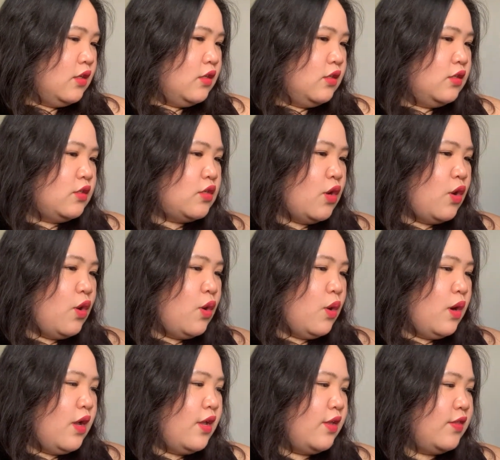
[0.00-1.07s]

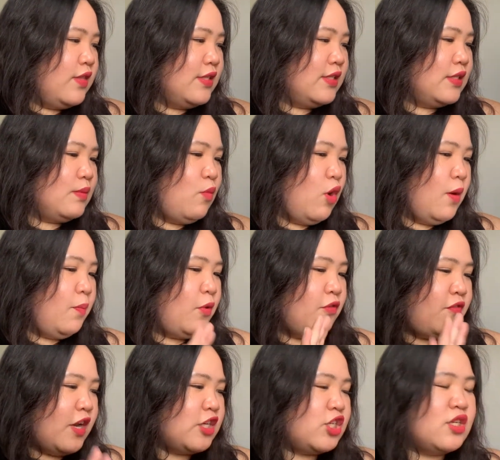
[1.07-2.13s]
So this is more
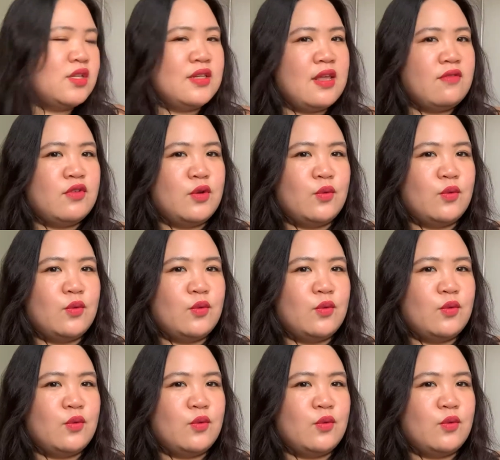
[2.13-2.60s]
professional level